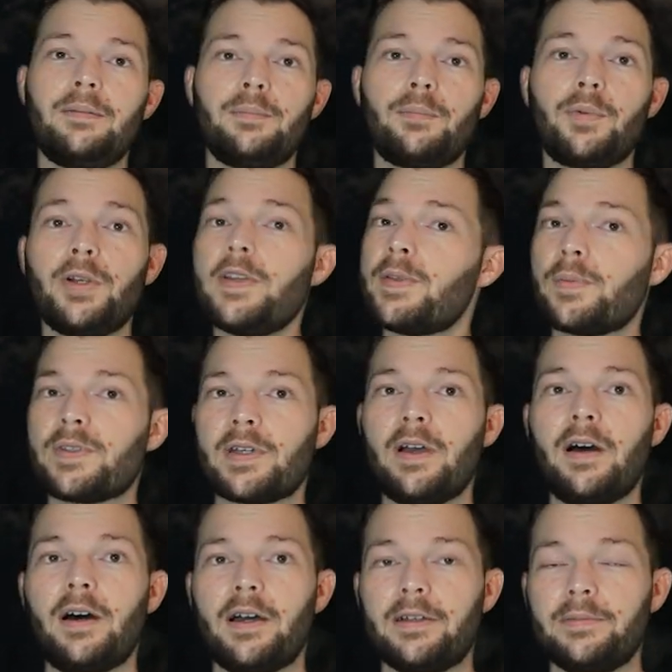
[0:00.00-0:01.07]
Maurice was
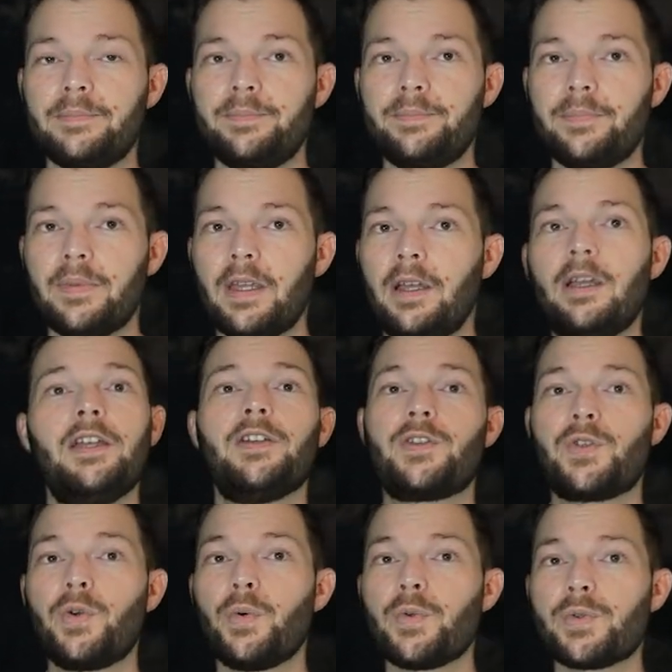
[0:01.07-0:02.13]
gone. His
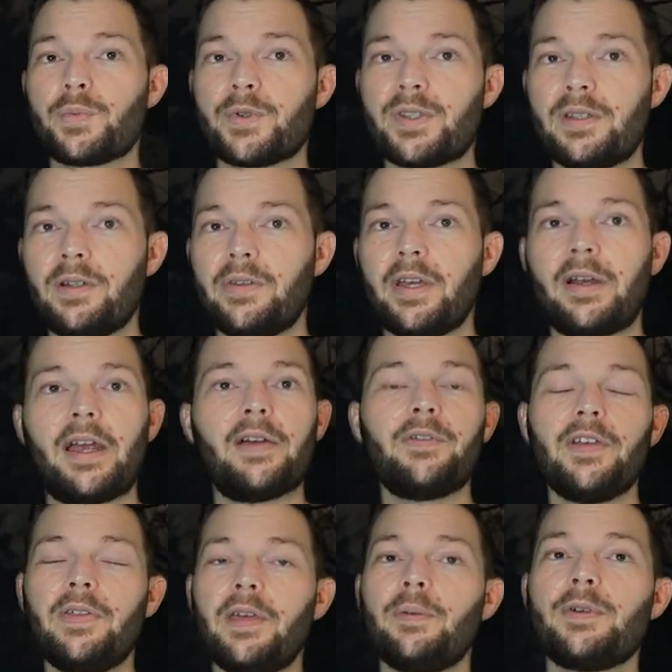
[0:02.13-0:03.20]
tools were still there,
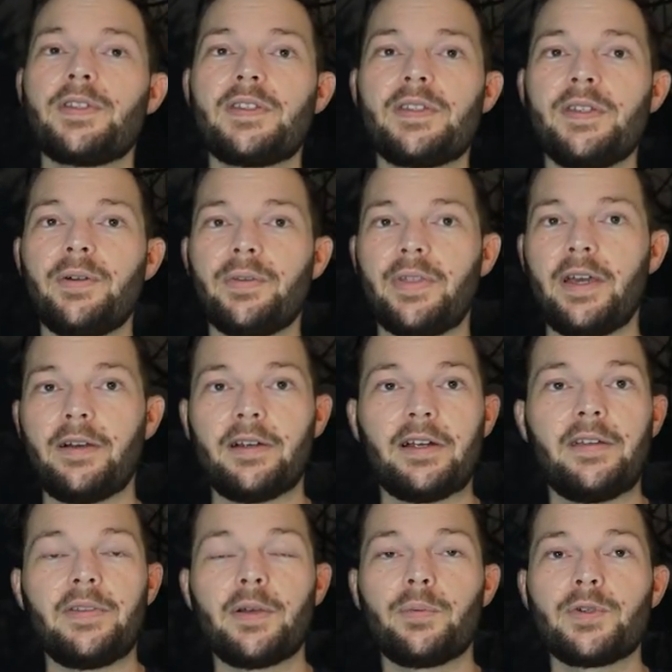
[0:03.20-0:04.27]
everything was still there,
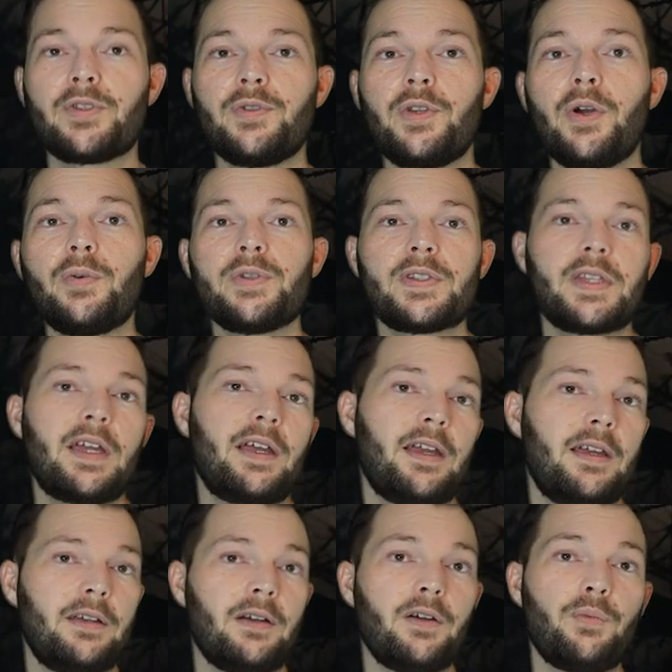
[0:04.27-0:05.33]
and there was no
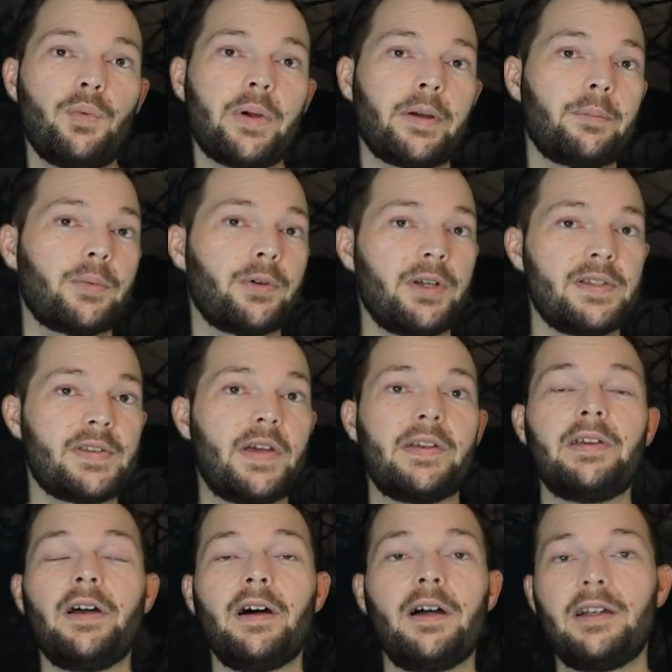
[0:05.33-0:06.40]
sign of where Maurice
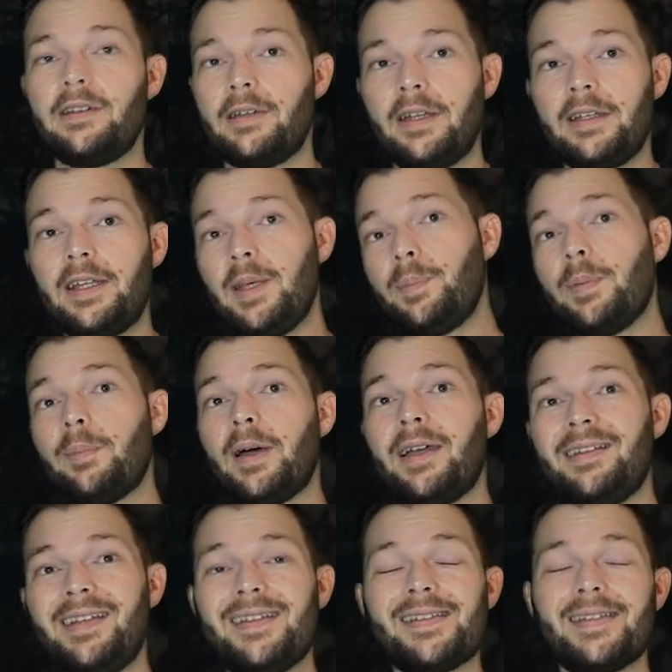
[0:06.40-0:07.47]
had gone. And keep in
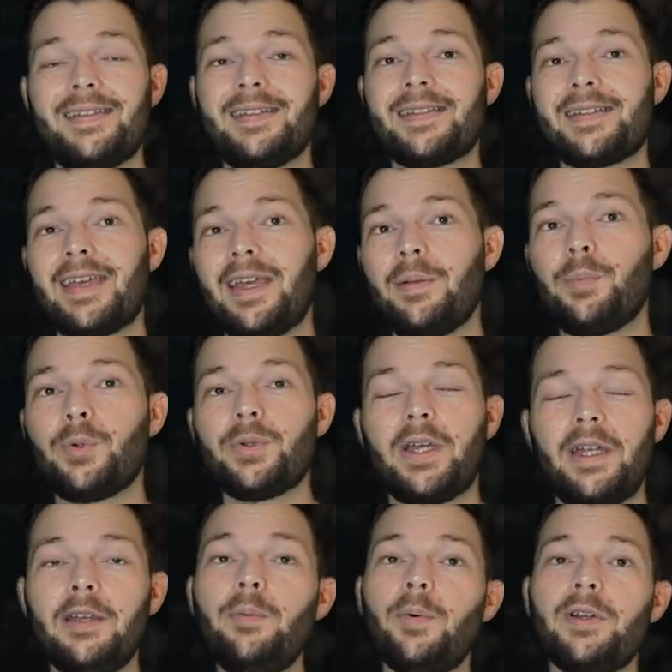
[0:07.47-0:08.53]
mind, he's a disabled
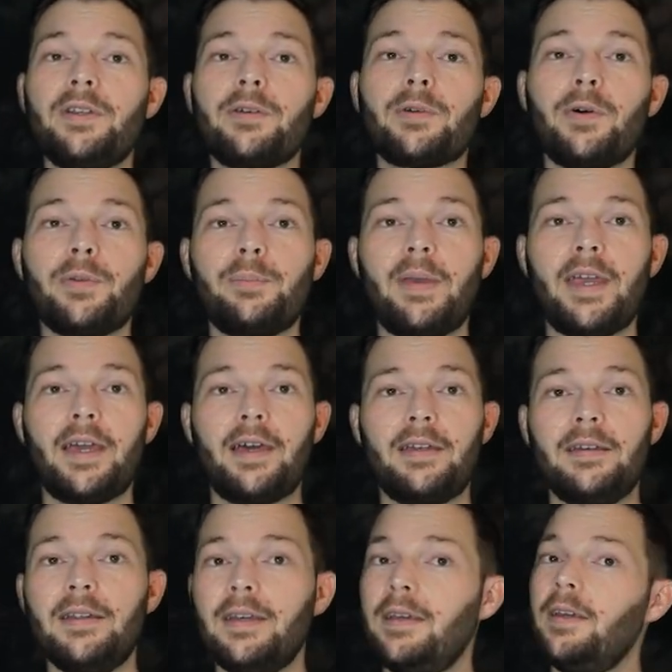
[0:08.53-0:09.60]
81 year old
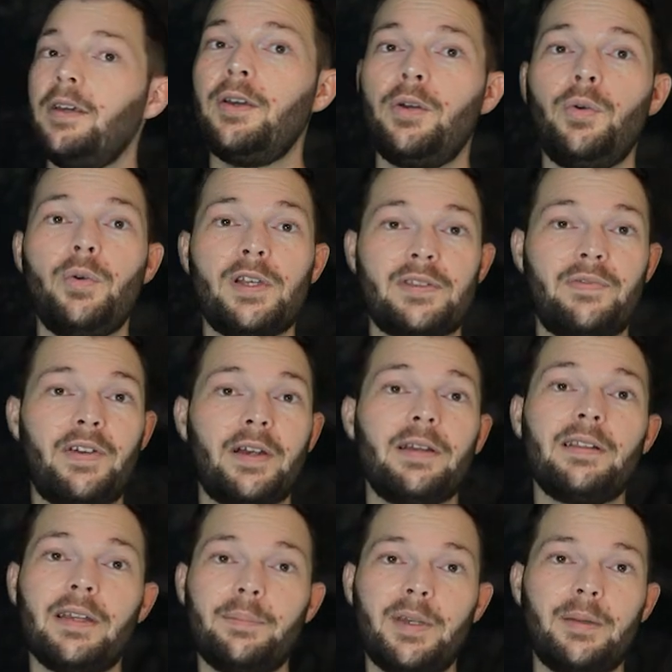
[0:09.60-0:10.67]
man who has very
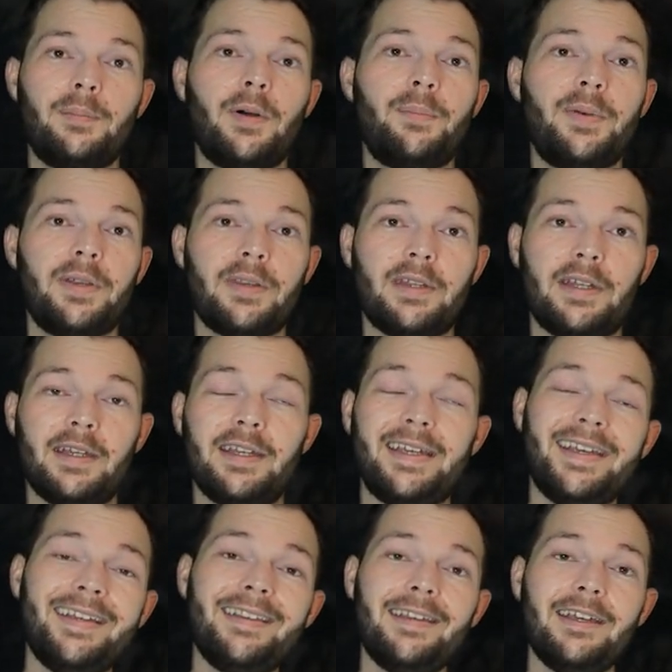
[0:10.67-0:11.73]
limited mobility.
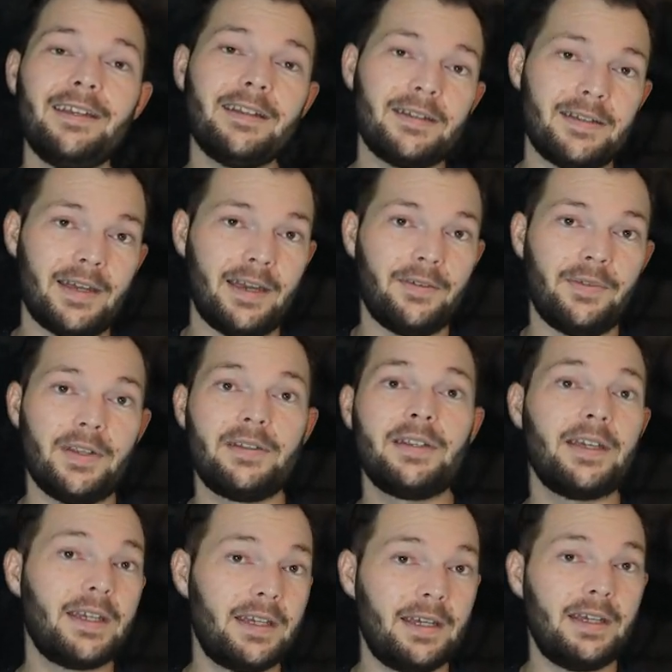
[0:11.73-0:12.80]
He needed David to
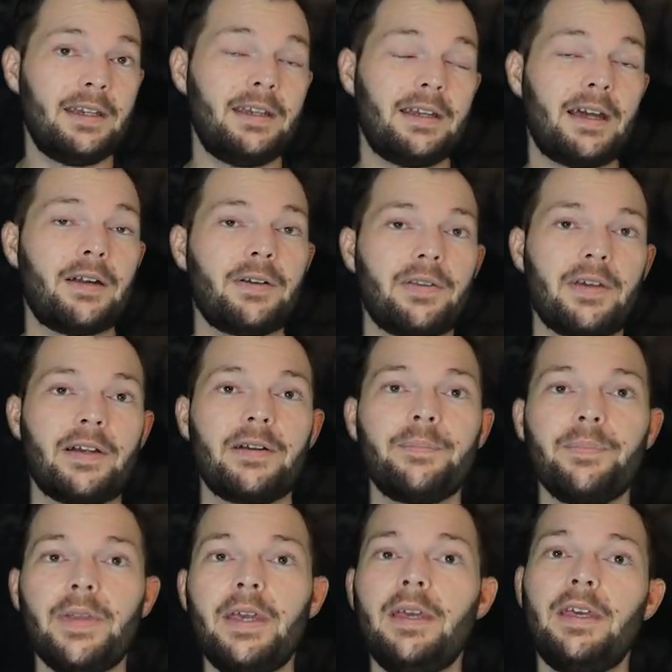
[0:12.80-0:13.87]
get in and out of there.
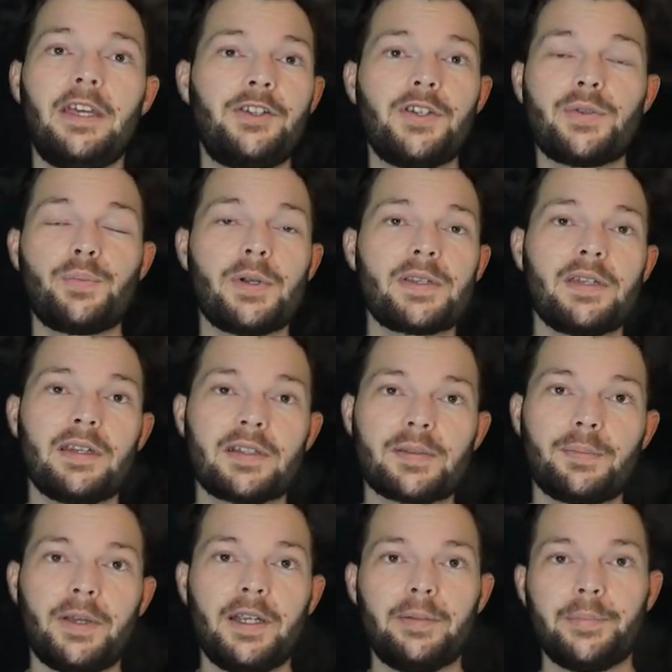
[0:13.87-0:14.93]
It just wasn't
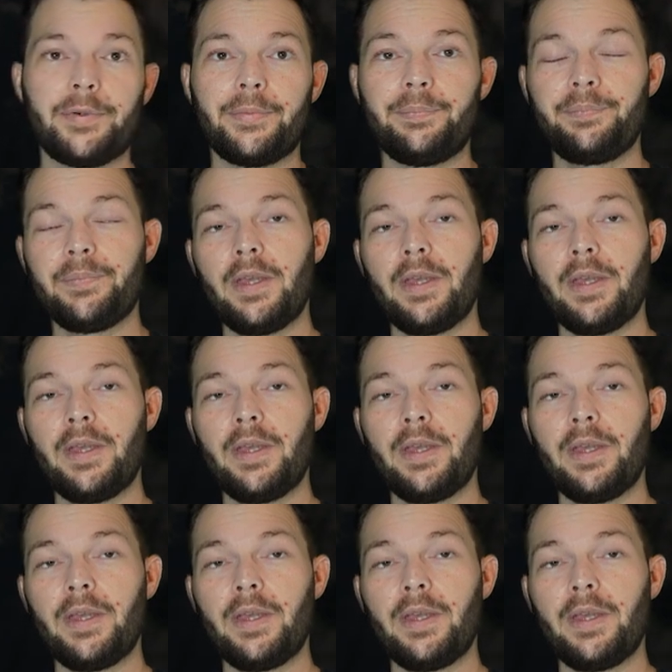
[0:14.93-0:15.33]
explainable.